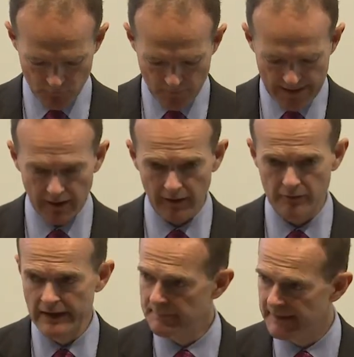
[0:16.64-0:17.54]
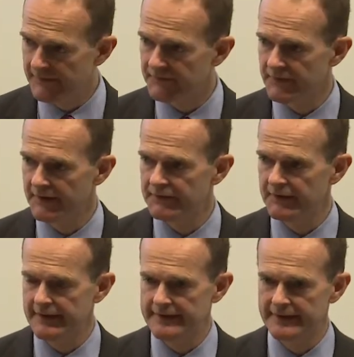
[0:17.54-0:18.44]
We are really pleased that
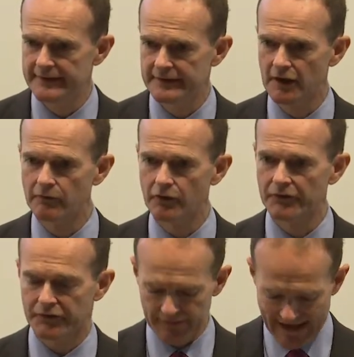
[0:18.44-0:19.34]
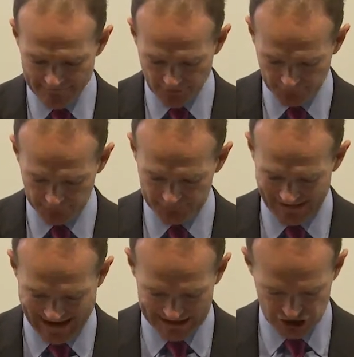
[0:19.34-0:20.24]
it is a conference on evidence
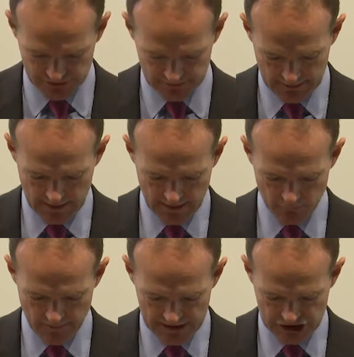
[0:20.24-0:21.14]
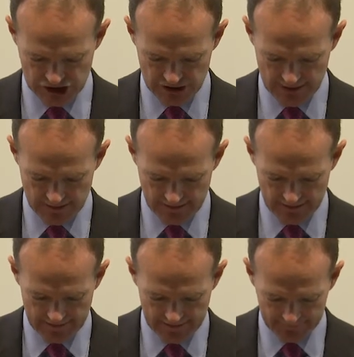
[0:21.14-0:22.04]
to action, which
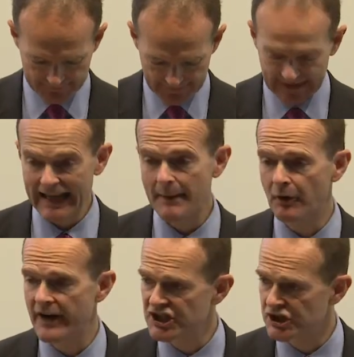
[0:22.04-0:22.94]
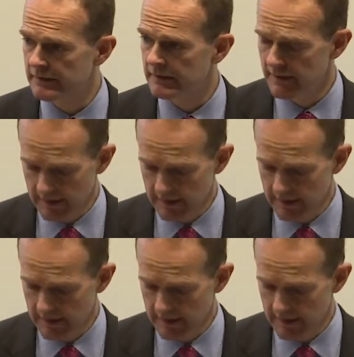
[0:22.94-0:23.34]
is a collaboration